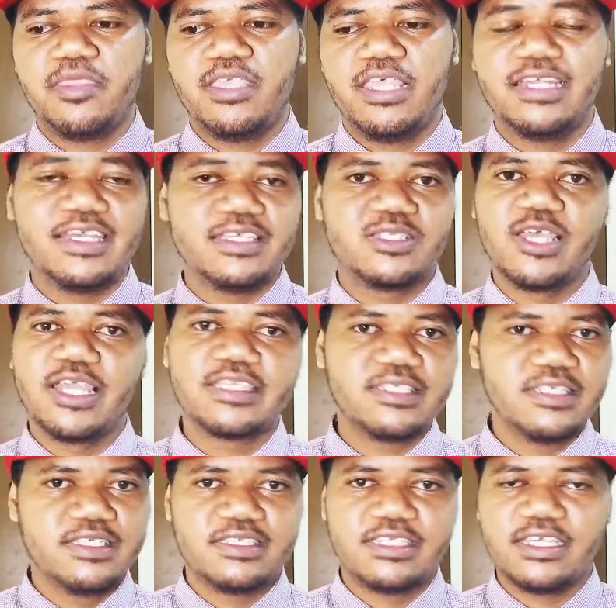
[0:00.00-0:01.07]
and has not
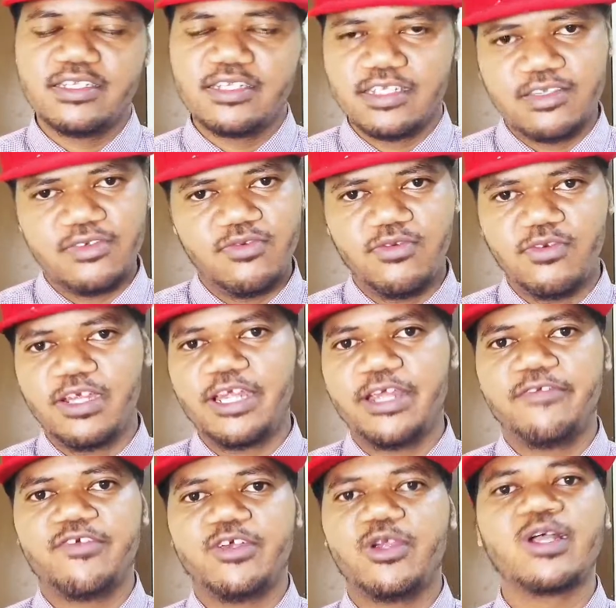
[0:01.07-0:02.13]
existed
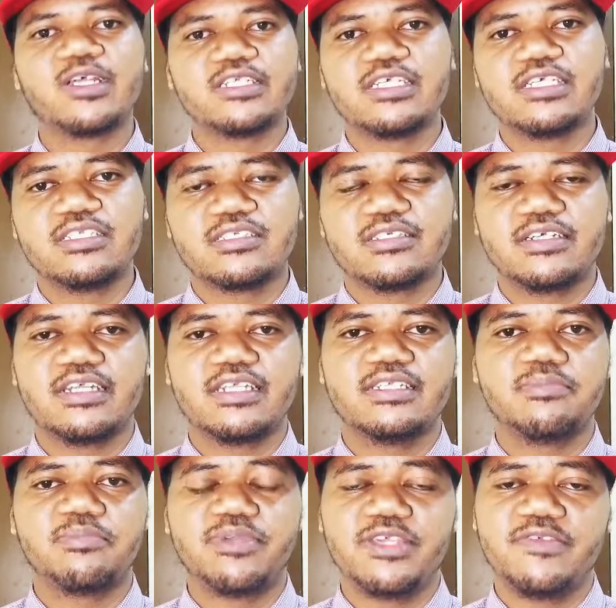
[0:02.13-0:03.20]
wherever on the internet
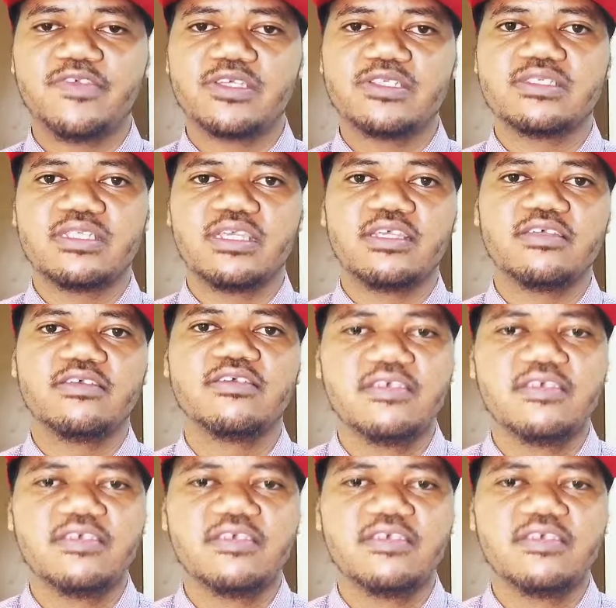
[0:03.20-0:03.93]
the previous day.